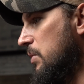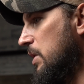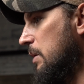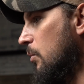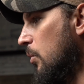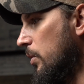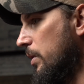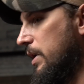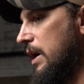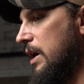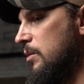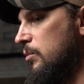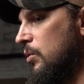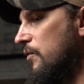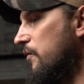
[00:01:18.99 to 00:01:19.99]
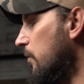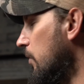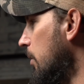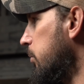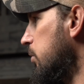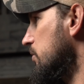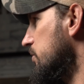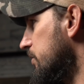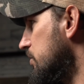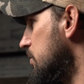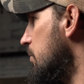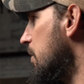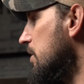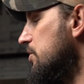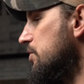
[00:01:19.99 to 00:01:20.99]
being more accountable for a
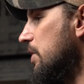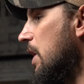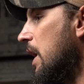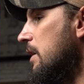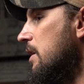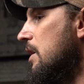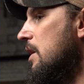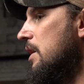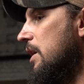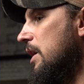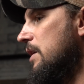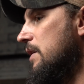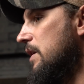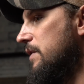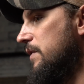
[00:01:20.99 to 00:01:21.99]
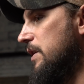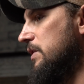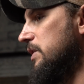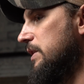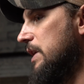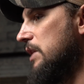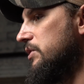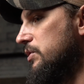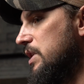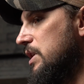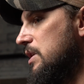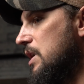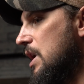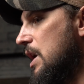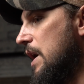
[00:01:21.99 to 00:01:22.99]
precision-based shot and things like that. So
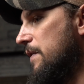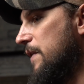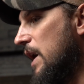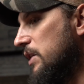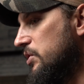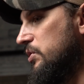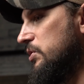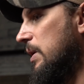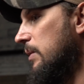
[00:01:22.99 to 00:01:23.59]
then that just